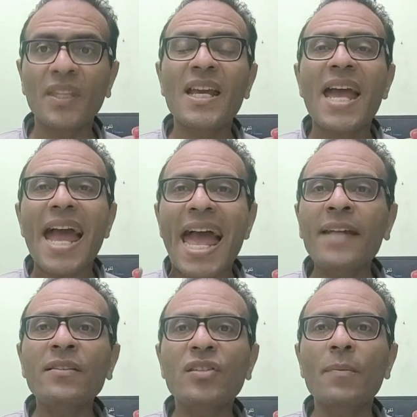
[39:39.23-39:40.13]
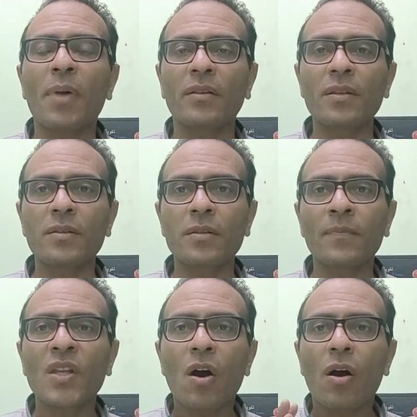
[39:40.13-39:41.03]
Antibodies
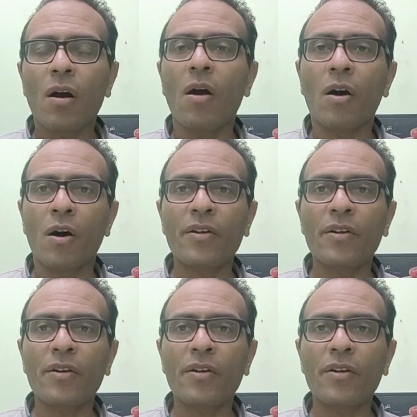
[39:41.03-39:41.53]
are